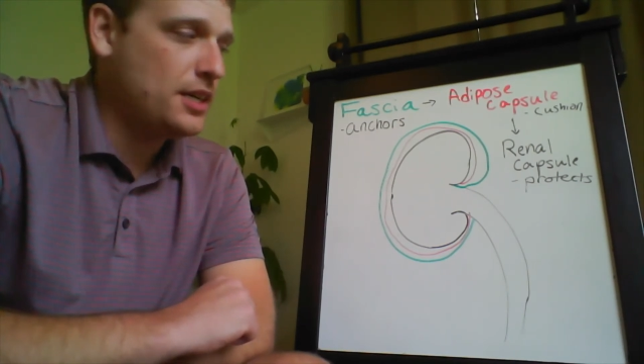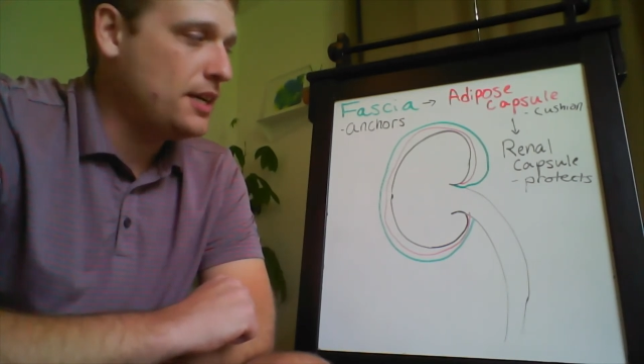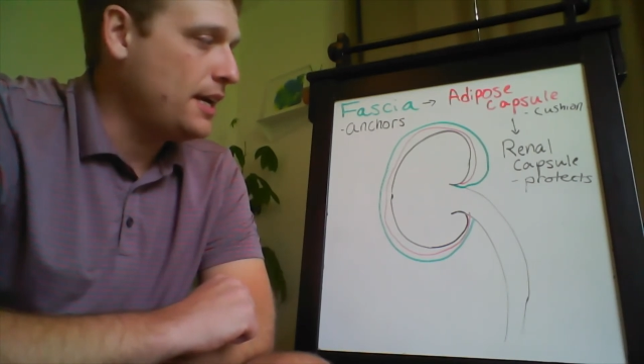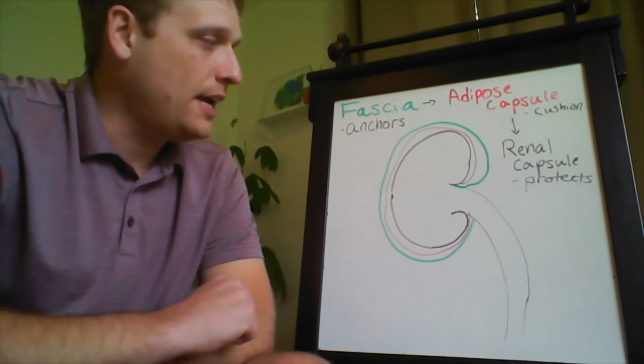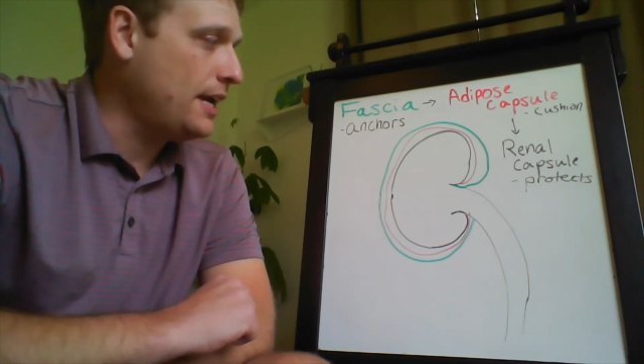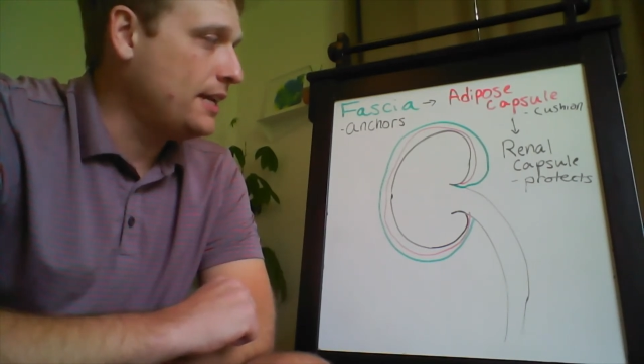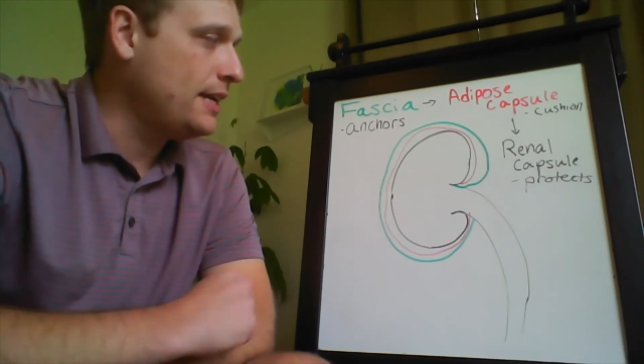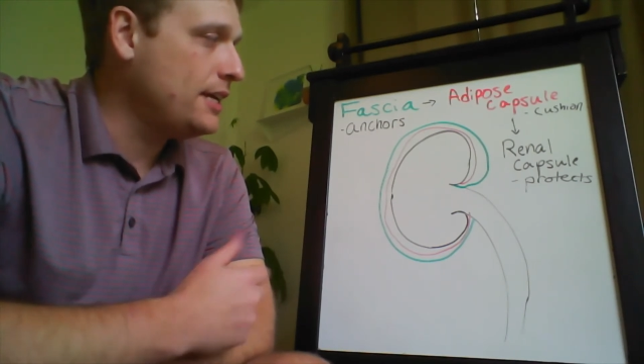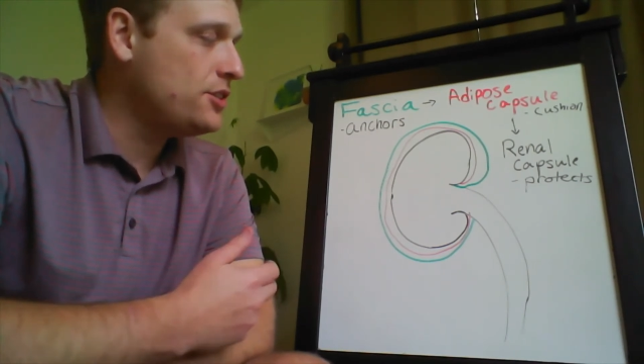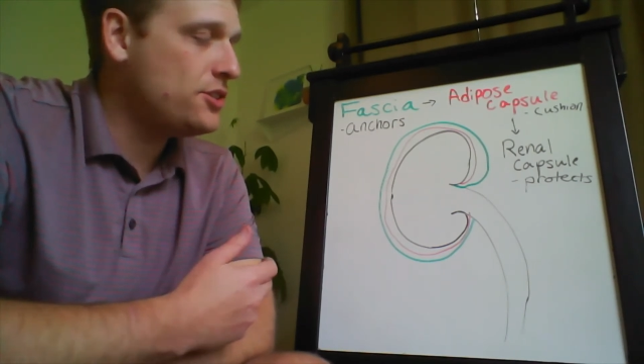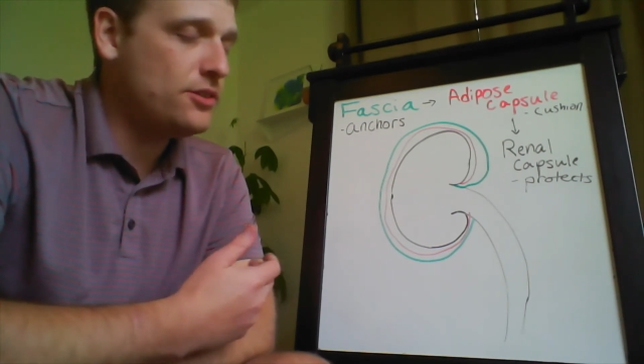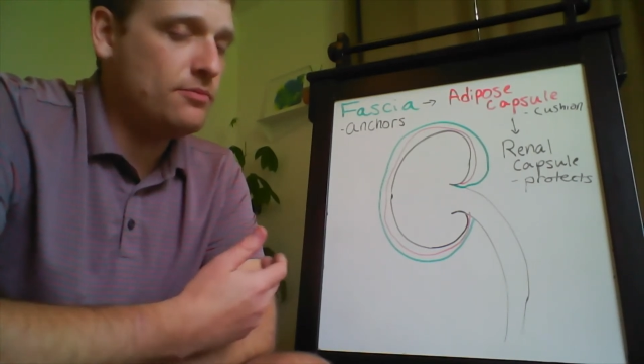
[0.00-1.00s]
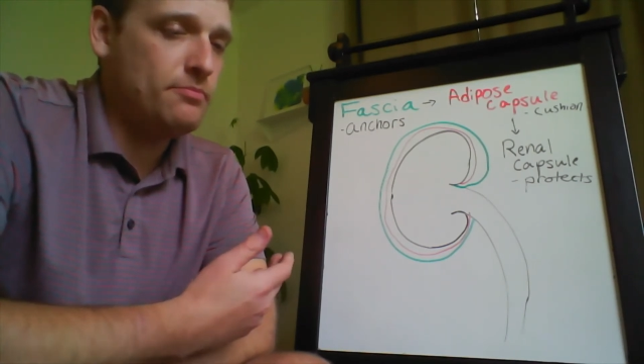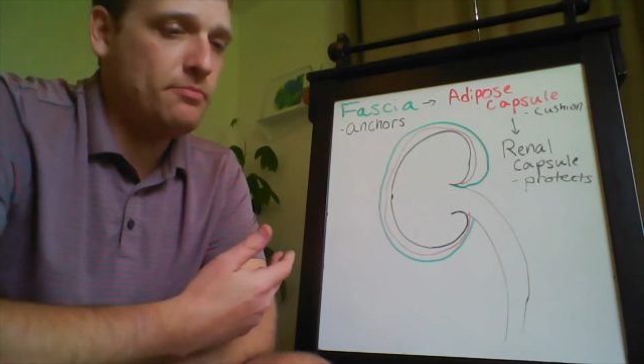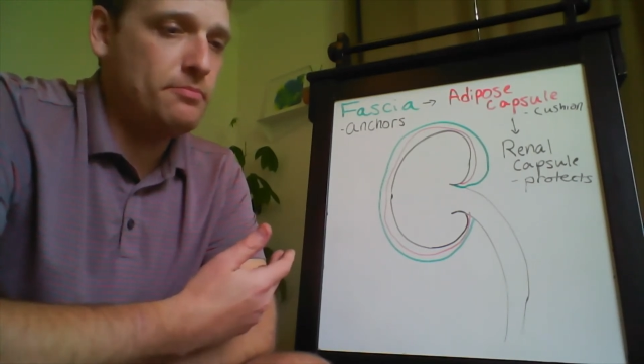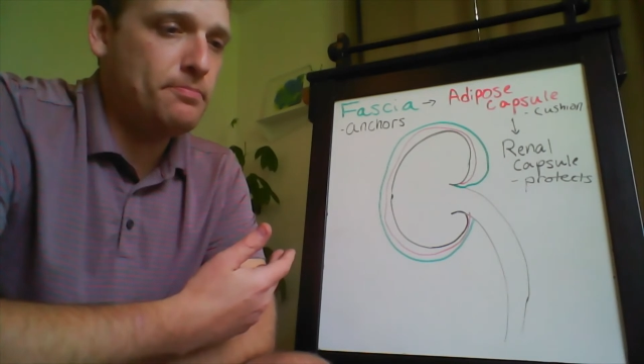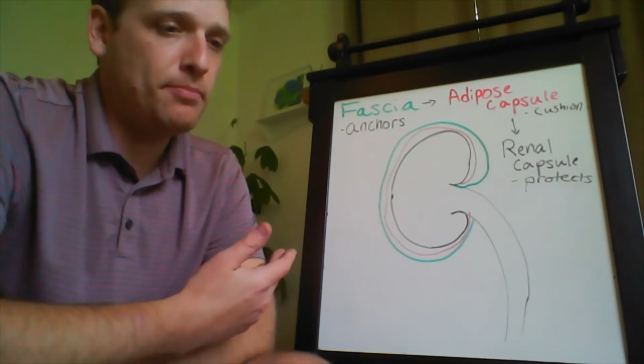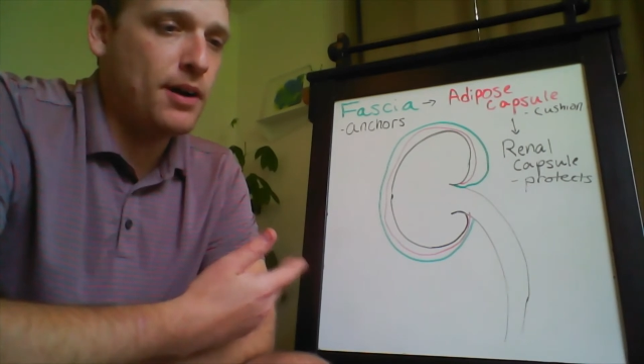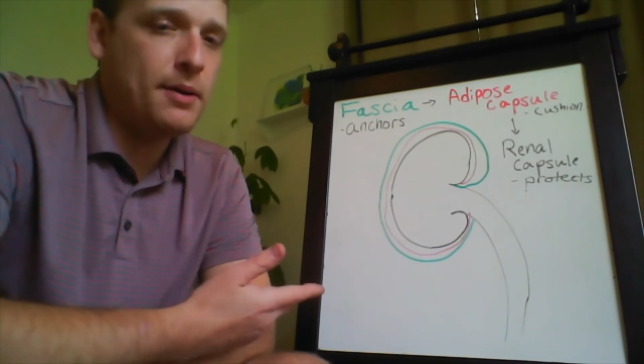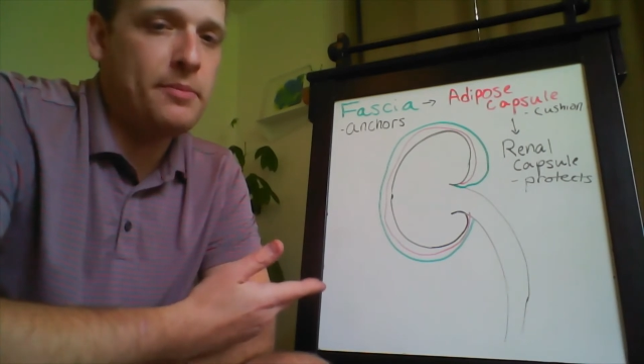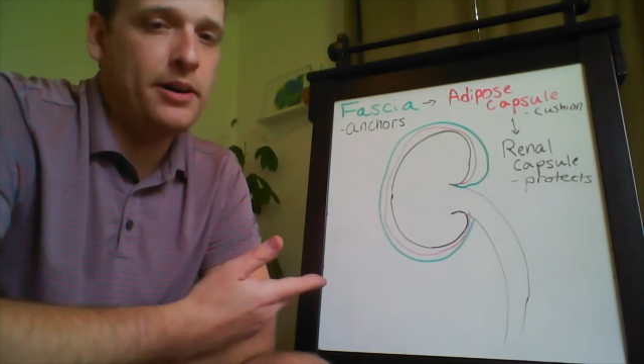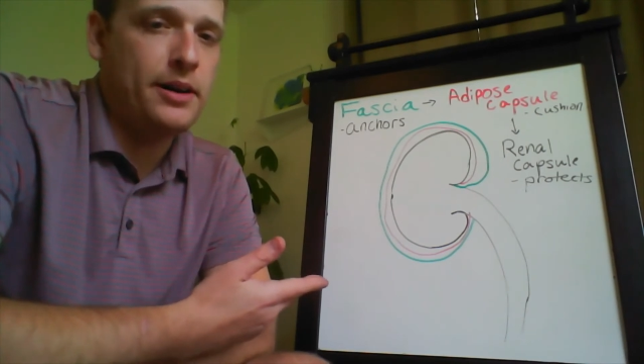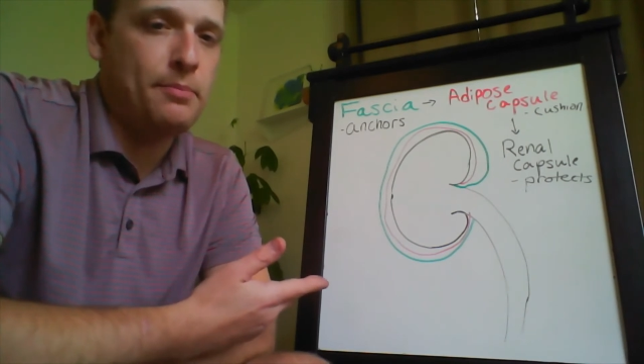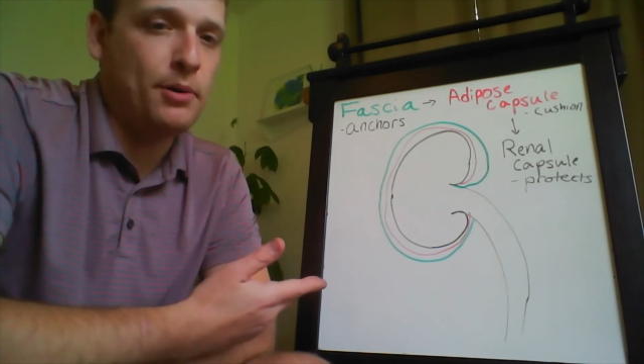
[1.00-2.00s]
And its
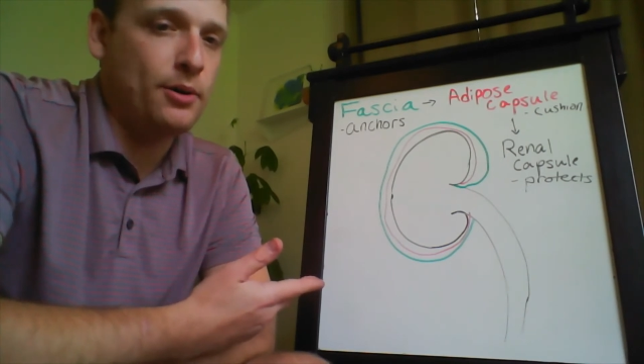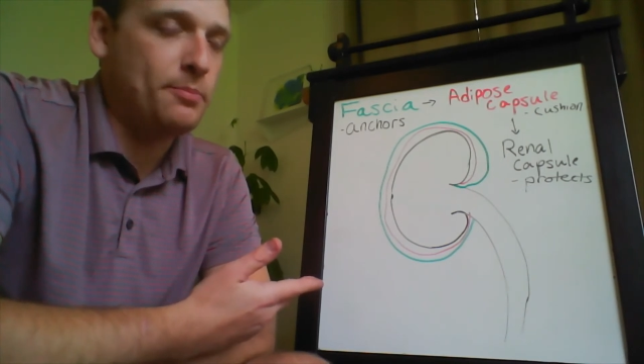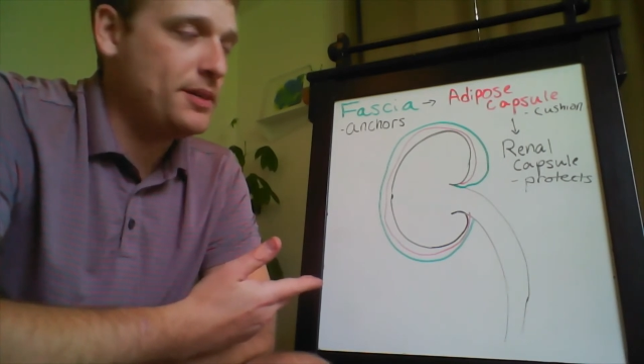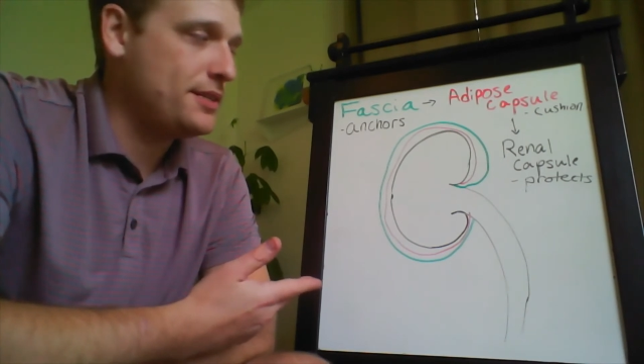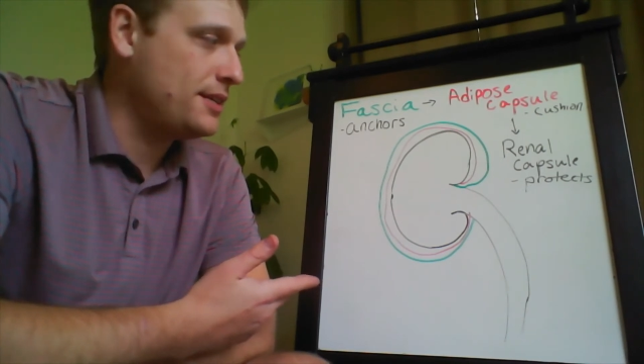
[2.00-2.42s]
primary purpose